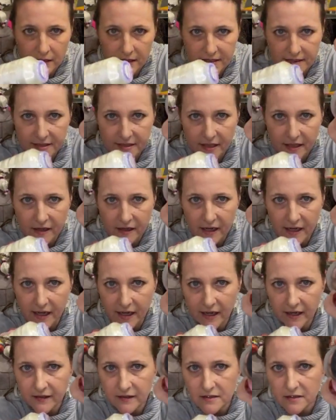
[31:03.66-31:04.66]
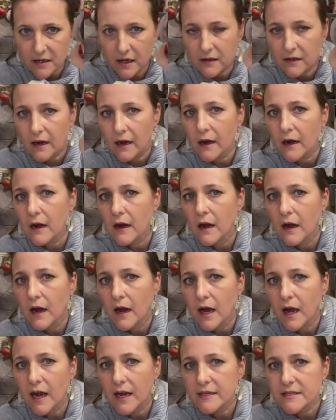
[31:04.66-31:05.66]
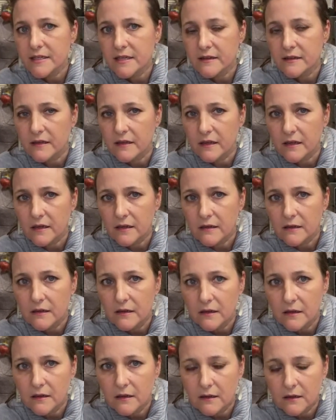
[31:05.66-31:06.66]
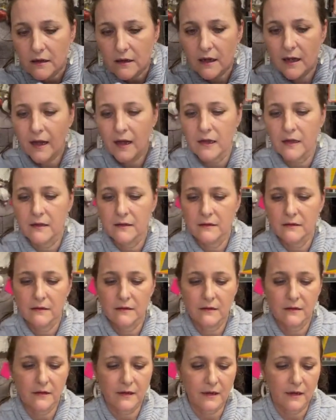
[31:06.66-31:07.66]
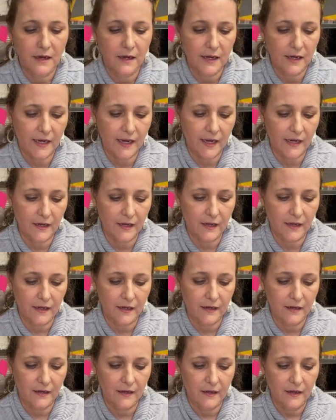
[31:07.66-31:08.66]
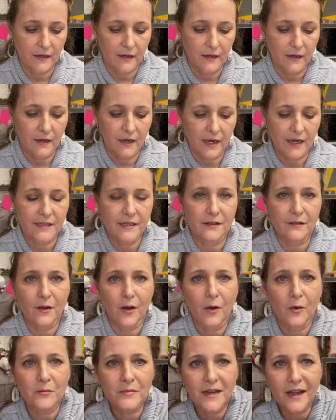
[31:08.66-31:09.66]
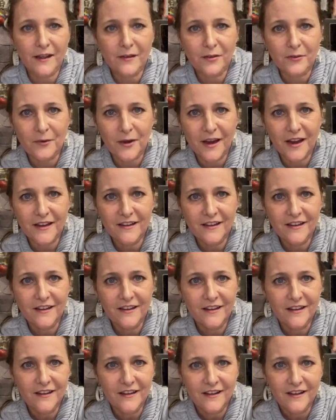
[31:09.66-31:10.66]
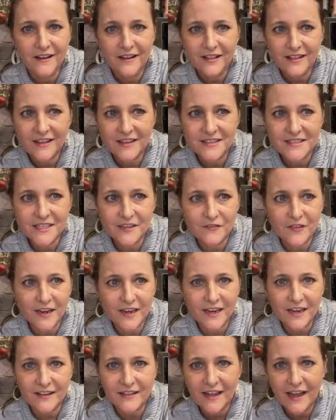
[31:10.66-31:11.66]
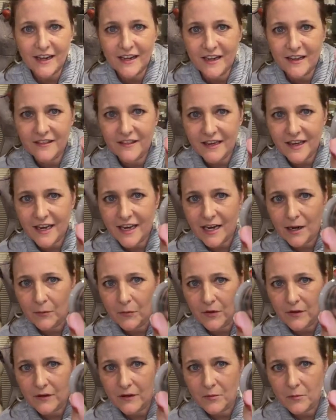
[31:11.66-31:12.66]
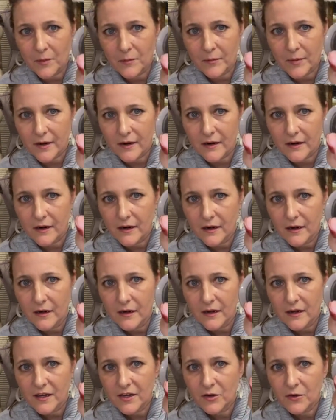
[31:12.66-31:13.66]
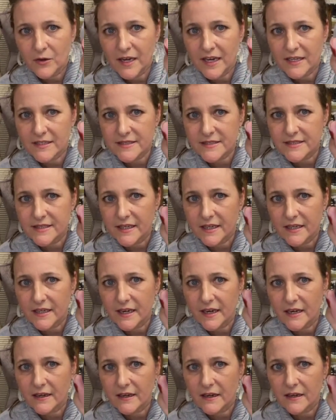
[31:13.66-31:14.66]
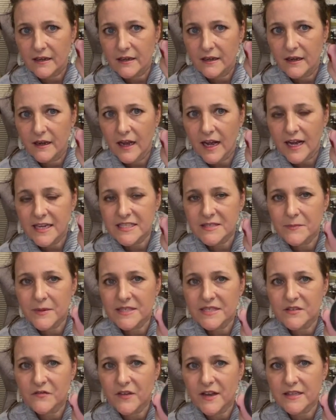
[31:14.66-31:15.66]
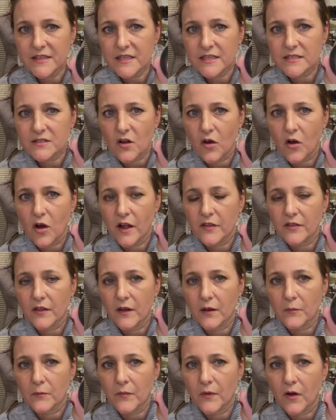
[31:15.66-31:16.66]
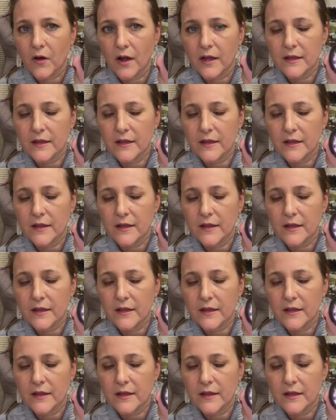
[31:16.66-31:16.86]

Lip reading: let's see, can I get this on there? I did I can't get it. I did the home deck thread. Let's see if I can get that in the camera a little bit better. You can't see it, can you? I specified this on the